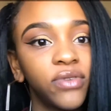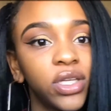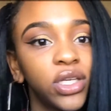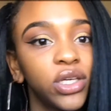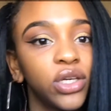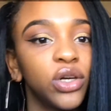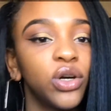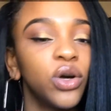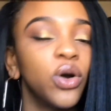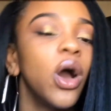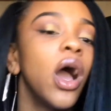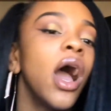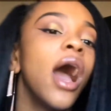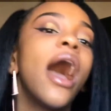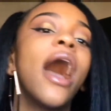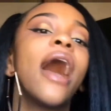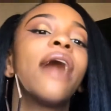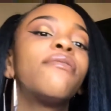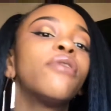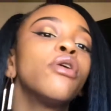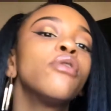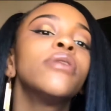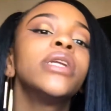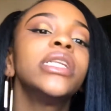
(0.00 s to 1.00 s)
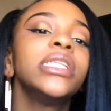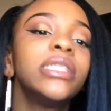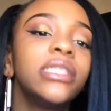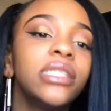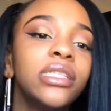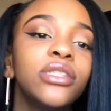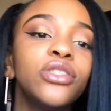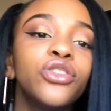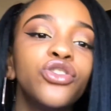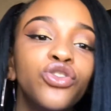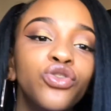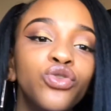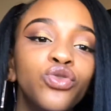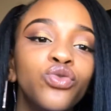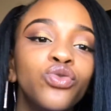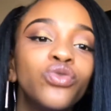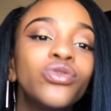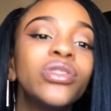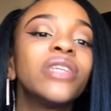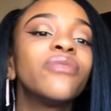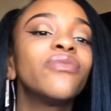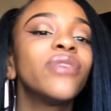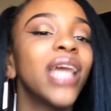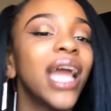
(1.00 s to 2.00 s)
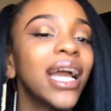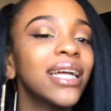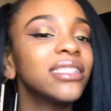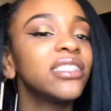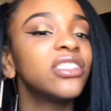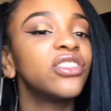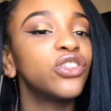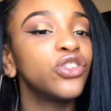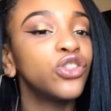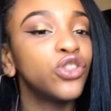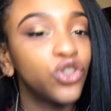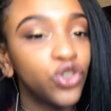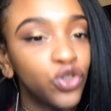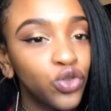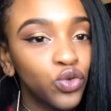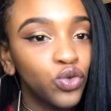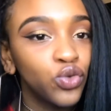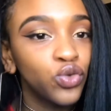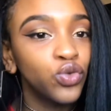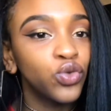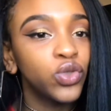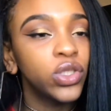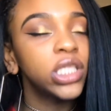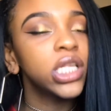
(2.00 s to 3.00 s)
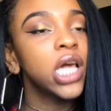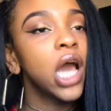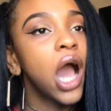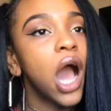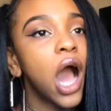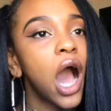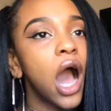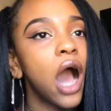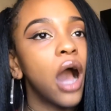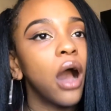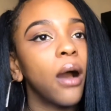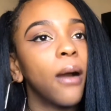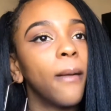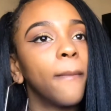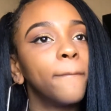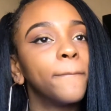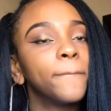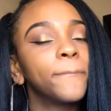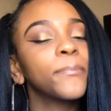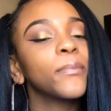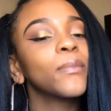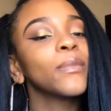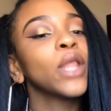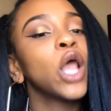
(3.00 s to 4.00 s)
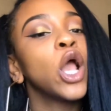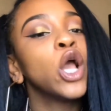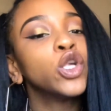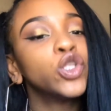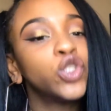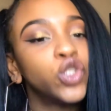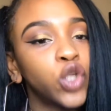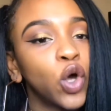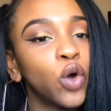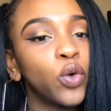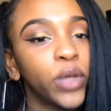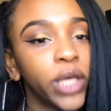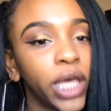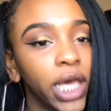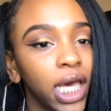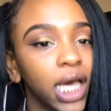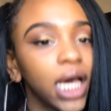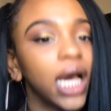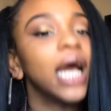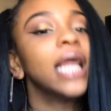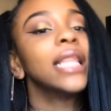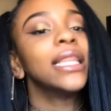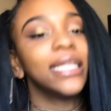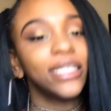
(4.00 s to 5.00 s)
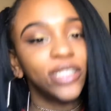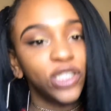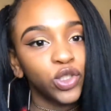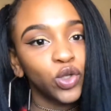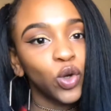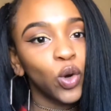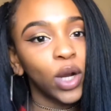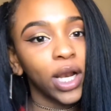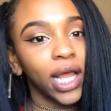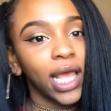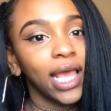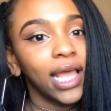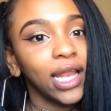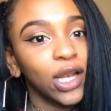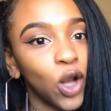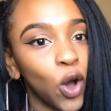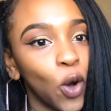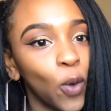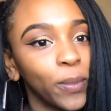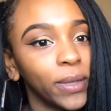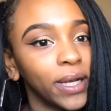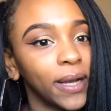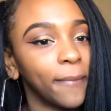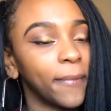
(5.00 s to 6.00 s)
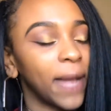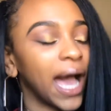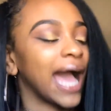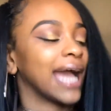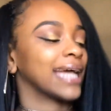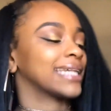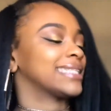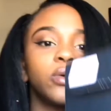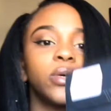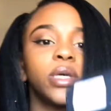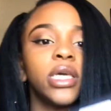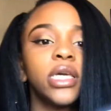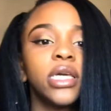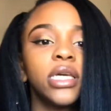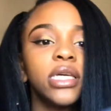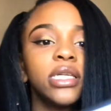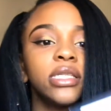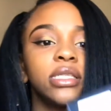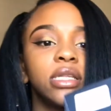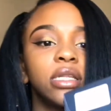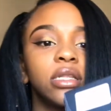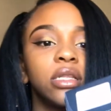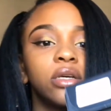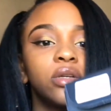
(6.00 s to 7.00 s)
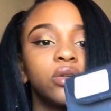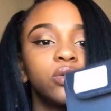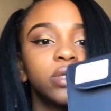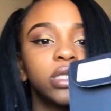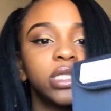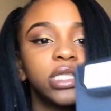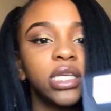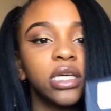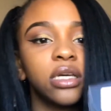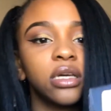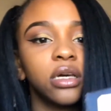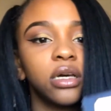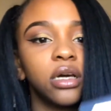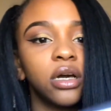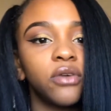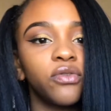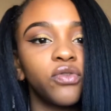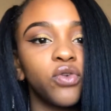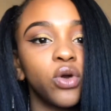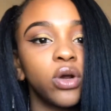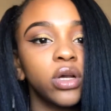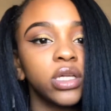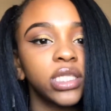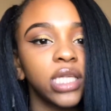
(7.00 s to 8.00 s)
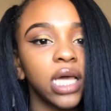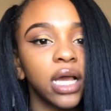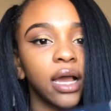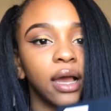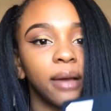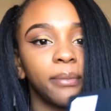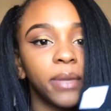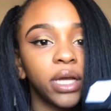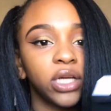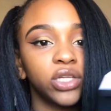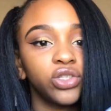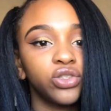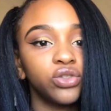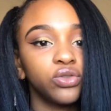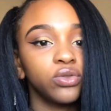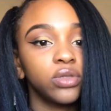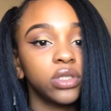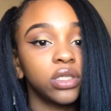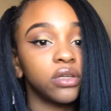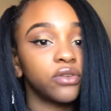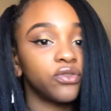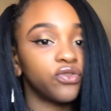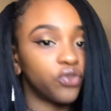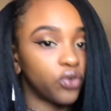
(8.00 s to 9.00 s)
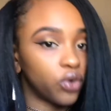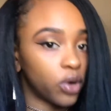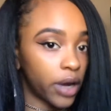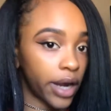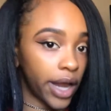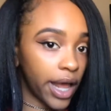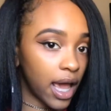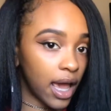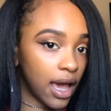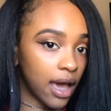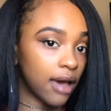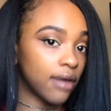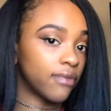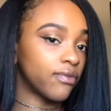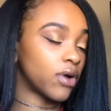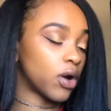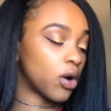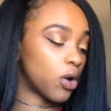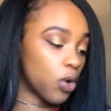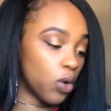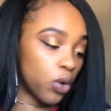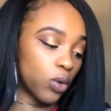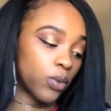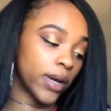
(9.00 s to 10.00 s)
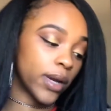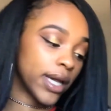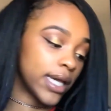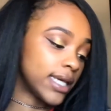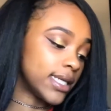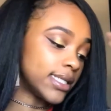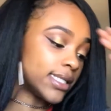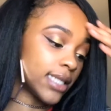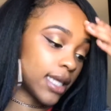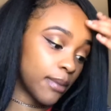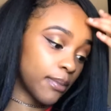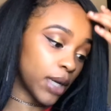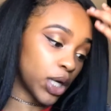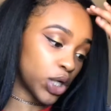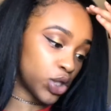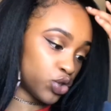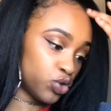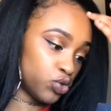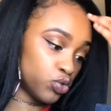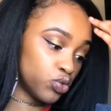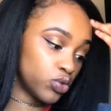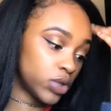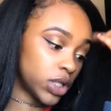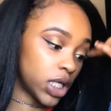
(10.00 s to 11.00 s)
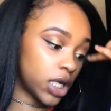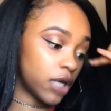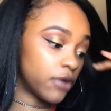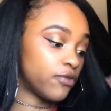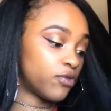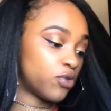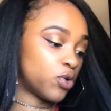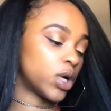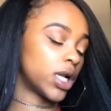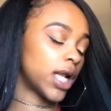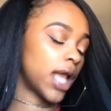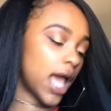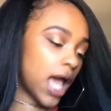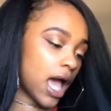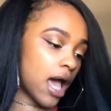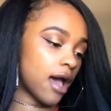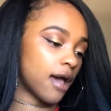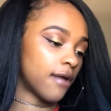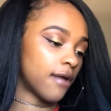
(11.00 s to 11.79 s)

video. I've already seen the shoes and reacted to the shoes. So yeah, let's just go ahead and open the box. So here is the little sticker. Of course, I got my shoes in a 4.5. I always get my shoes in a 4.5.